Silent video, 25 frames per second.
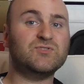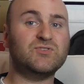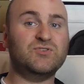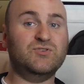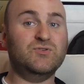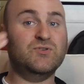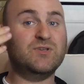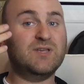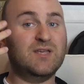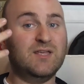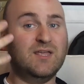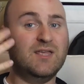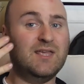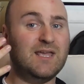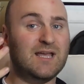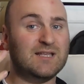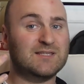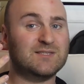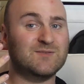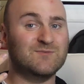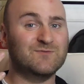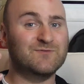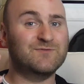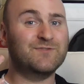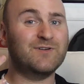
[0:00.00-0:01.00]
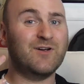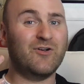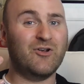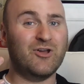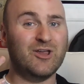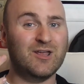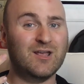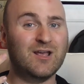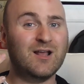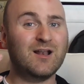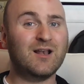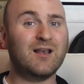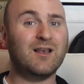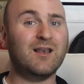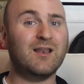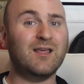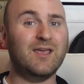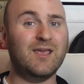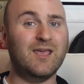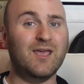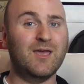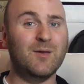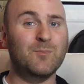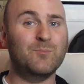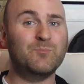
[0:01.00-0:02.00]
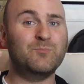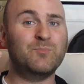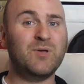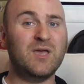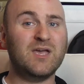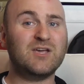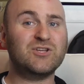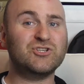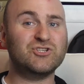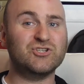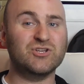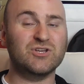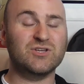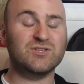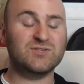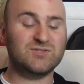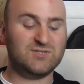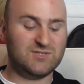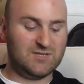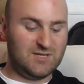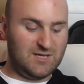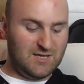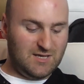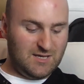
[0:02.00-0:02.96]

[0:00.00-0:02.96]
you can get some very clear pictures.